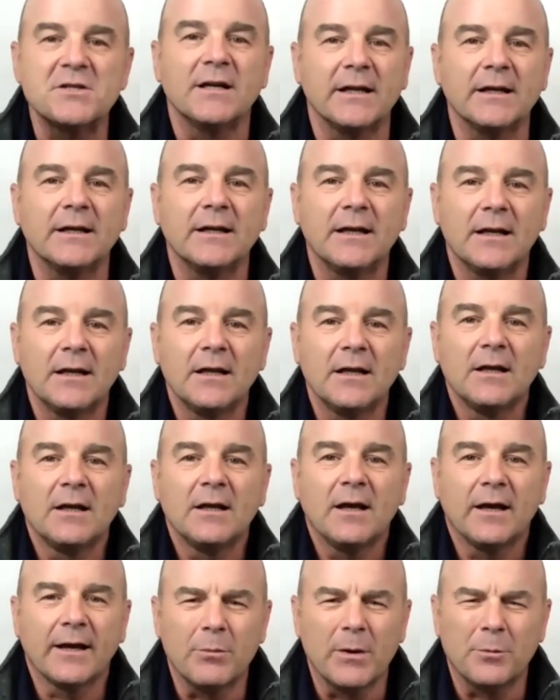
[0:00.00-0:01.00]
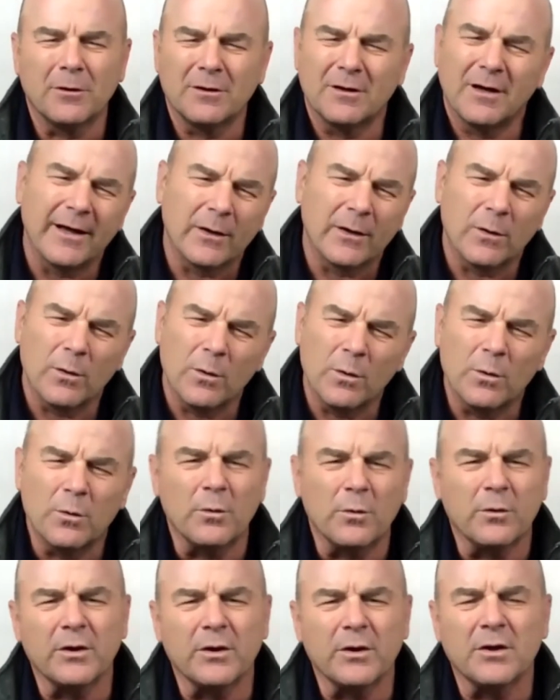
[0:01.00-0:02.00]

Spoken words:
And again, people are like, "Ooh, you